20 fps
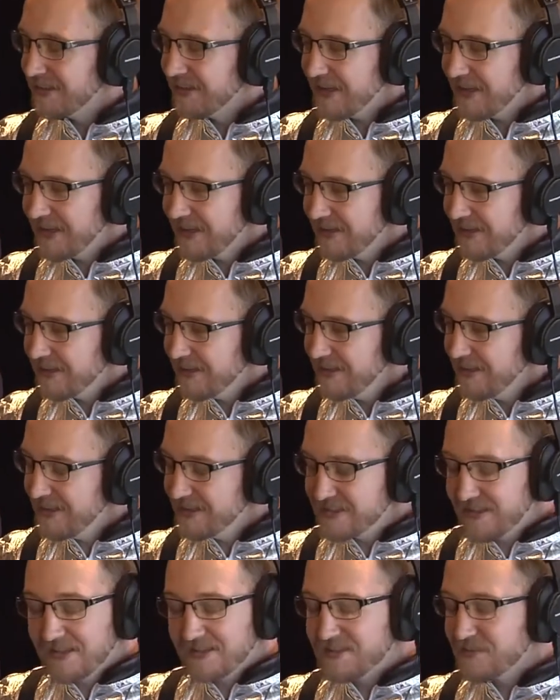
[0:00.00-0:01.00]
That
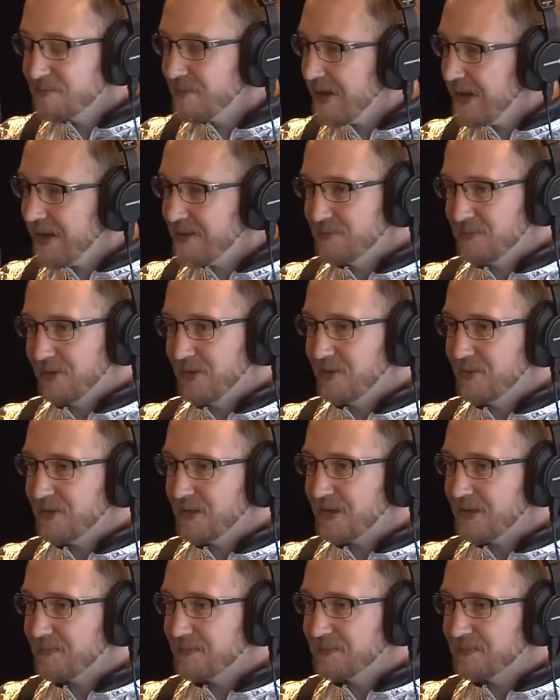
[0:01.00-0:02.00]
it's it's mind blowing.
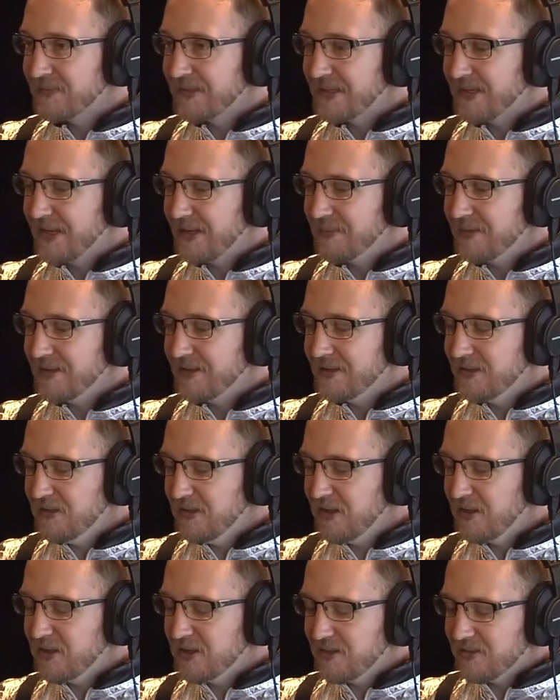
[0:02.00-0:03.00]
Mm-hmm. I mean,
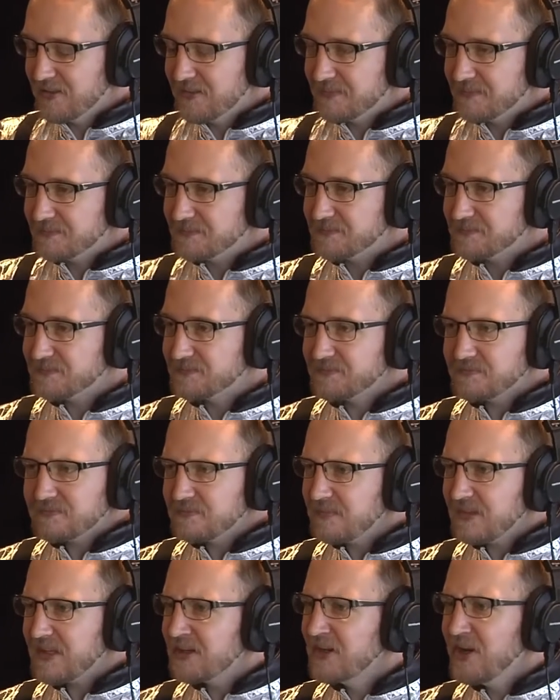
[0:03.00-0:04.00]
yeah, doesn't it seem real?
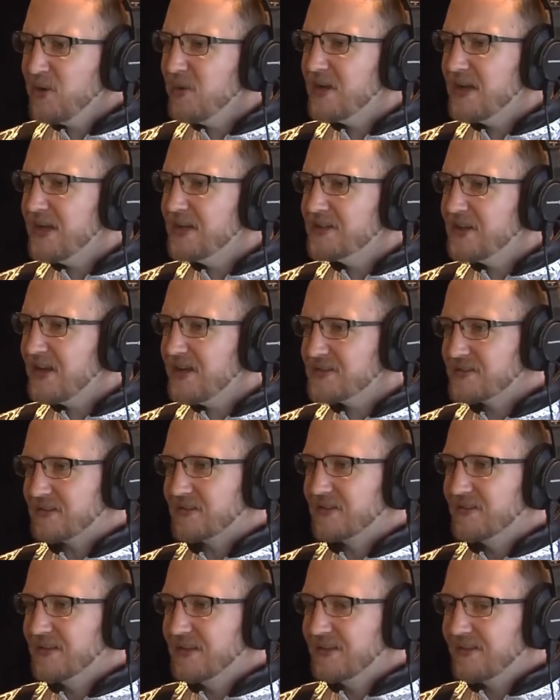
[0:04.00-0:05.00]
No, it, it doesn't. Mm-hmm.